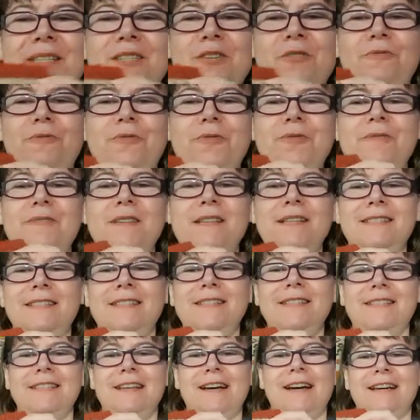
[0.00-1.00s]
for this
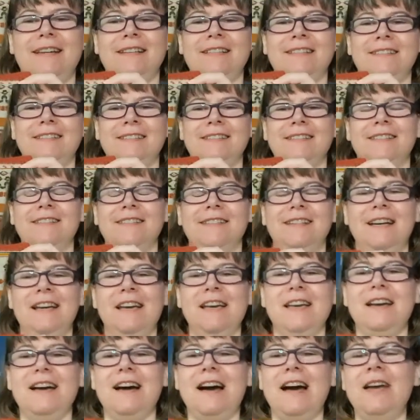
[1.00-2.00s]
design,
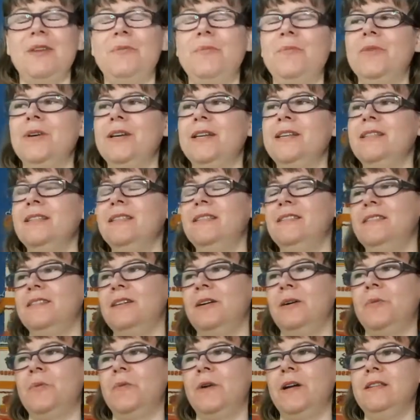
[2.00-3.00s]
I went
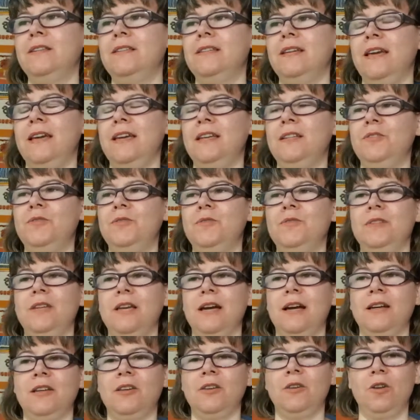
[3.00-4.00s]
one day to the
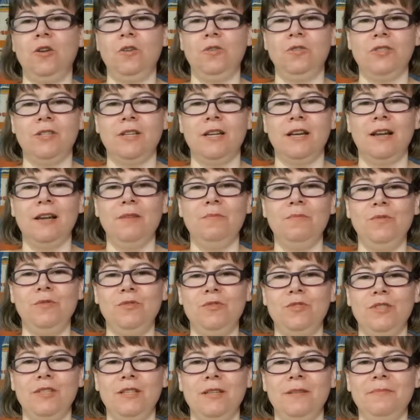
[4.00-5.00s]
archaeological
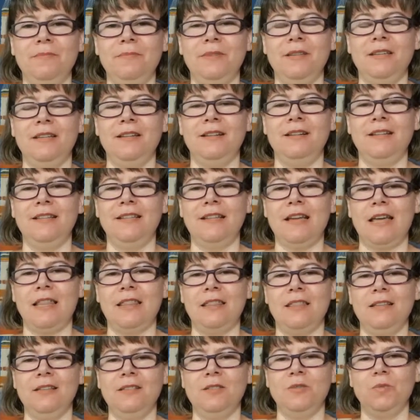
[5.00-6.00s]
museum here in
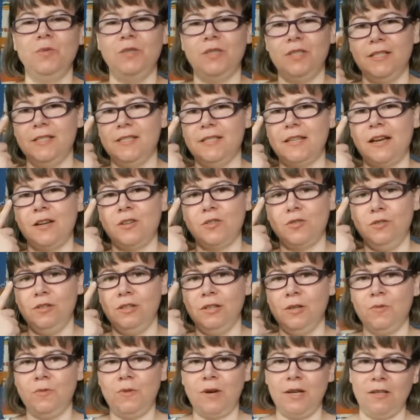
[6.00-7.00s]
Athens, which is
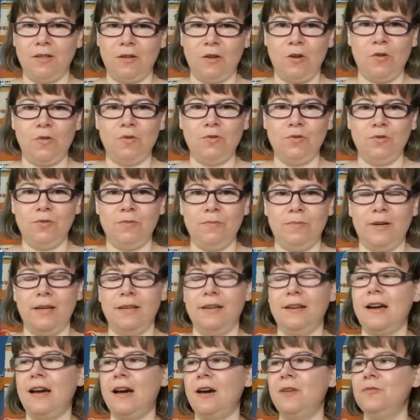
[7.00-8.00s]
actually quite close to my
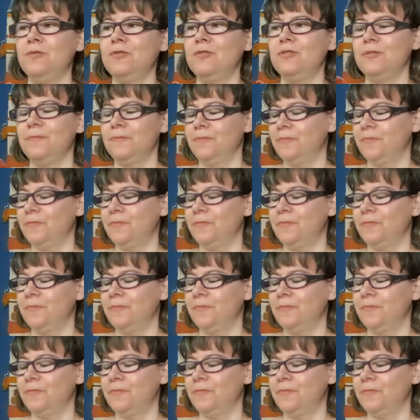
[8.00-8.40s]
house,